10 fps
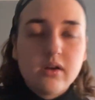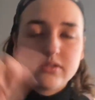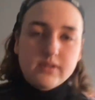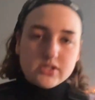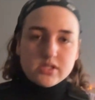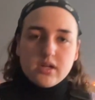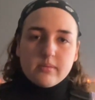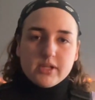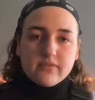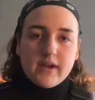Also, let's just talk
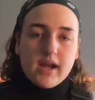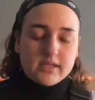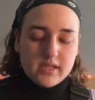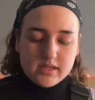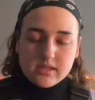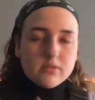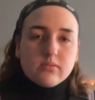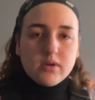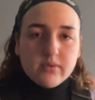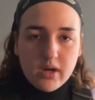about the fact that
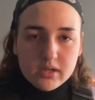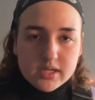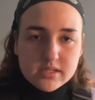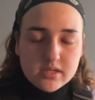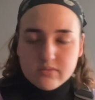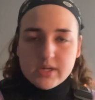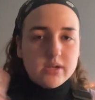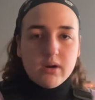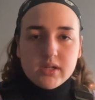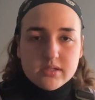road harnesses,
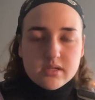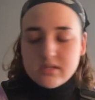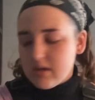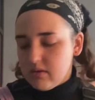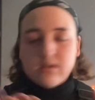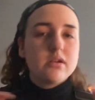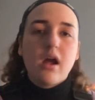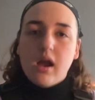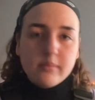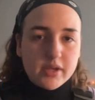radio harnesses, they are
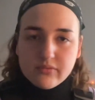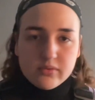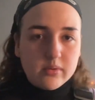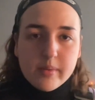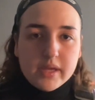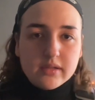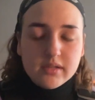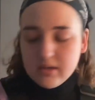not meant for women.